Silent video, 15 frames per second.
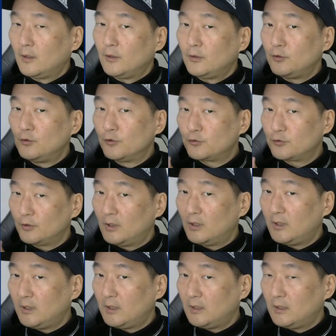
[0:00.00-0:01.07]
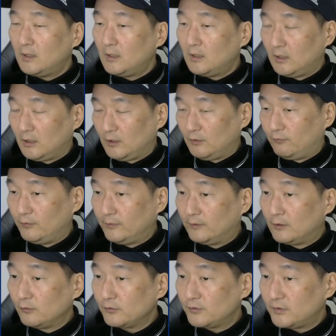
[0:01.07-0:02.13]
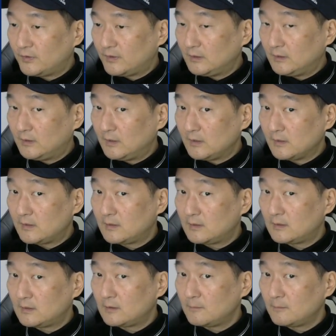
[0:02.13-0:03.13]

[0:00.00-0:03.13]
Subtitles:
Usually if we don't see this,